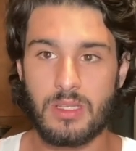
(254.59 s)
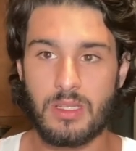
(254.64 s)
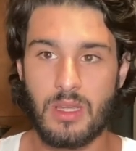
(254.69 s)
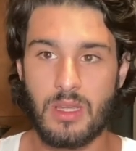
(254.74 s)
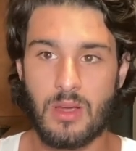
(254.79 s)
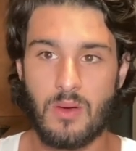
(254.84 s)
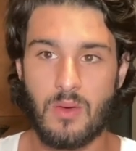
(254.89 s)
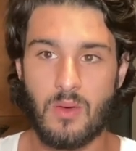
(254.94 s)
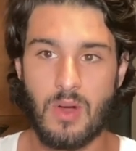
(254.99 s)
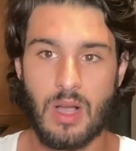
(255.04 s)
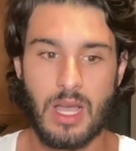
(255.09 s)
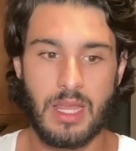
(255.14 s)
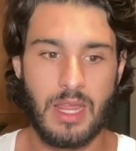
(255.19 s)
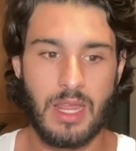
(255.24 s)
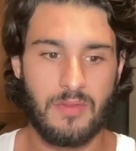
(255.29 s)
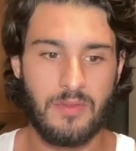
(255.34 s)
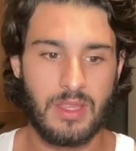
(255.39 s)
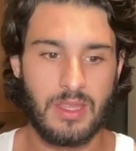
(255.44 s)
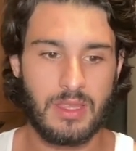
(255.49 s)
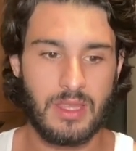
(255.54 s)
So I
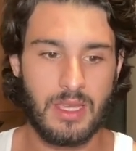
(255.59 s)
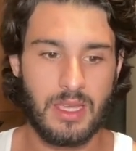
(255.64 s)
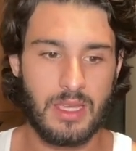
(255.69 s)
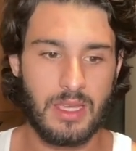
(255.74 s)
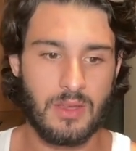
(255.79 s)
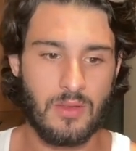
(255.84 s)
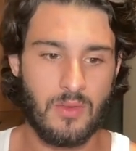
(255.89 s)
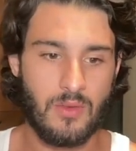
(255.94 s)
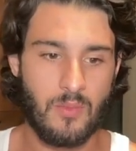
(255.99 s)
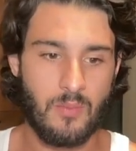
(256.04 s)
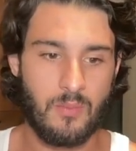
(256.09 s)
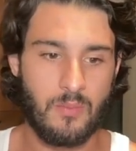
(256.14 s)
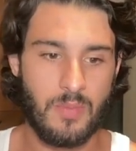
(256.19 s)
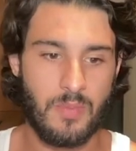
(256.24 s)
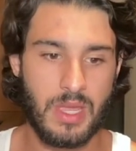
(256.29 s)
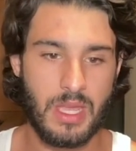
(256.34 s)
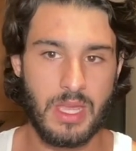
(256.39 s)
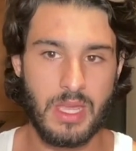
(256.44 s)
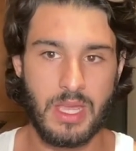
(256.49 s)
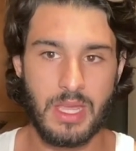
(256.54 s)
definitely think it'll
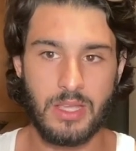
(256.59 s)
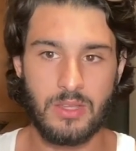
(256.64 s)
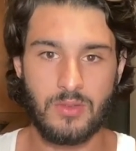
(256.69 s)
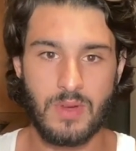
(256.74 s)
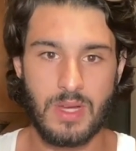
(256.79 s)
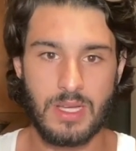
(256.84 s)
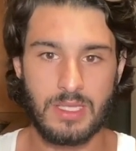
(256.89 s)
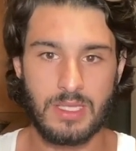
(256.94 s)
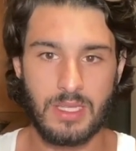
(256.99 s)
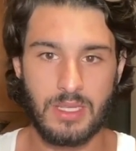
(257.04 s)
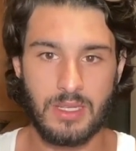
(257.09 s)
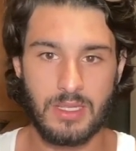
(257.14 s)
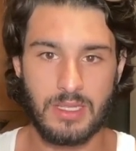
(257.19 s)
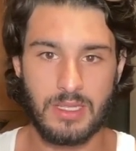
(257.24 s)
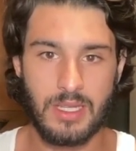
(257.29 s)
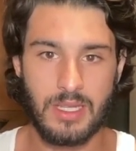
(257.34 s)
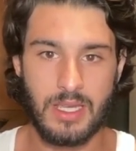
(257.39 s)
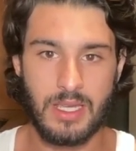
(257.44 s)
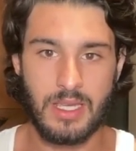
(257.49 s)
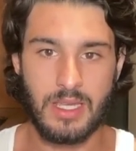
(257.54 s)
be interesting to
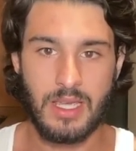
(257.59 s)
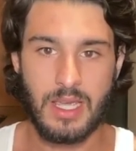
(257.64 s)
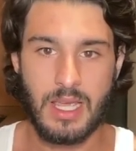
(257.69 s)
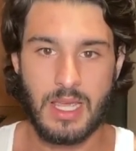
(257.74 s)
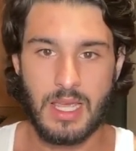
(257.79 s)
see,